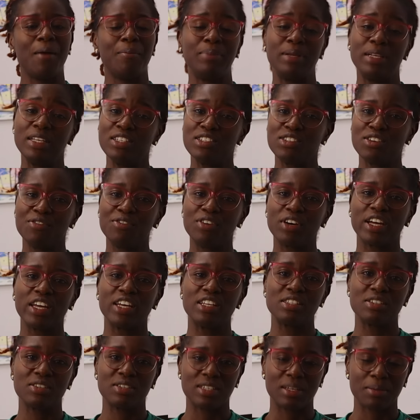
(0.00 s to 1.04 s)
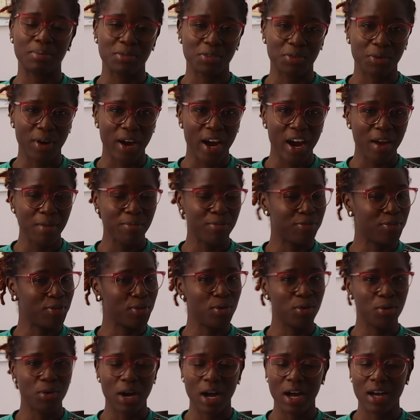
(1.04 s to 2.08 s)
Please don't forget to subscribe,
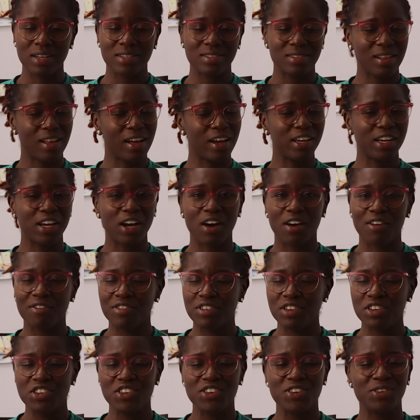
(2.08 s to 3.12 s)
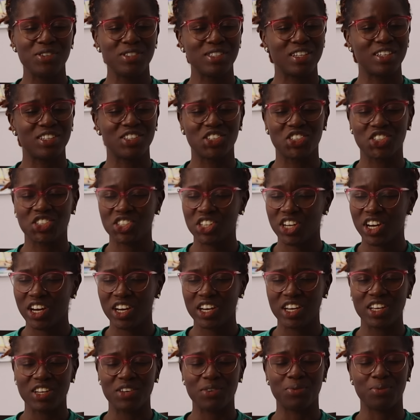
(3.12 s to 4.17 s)
follow us, like our videos, and share
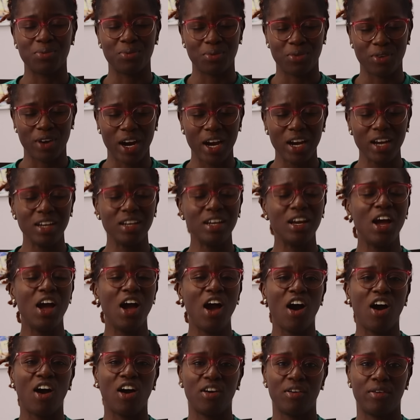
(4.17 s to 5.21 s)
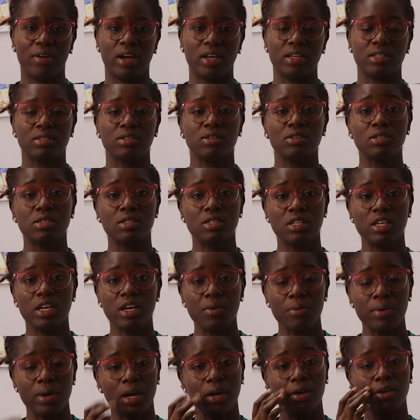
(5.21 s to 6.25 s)
it, right? Alright, so
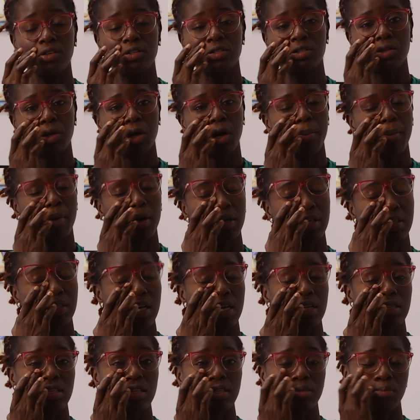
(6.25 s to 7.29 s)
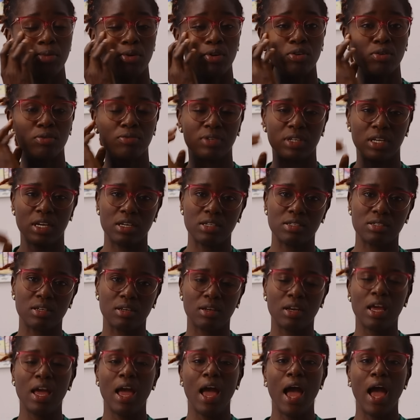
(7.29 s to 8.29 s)
today we are going to talk about the Texas Board of Nursing.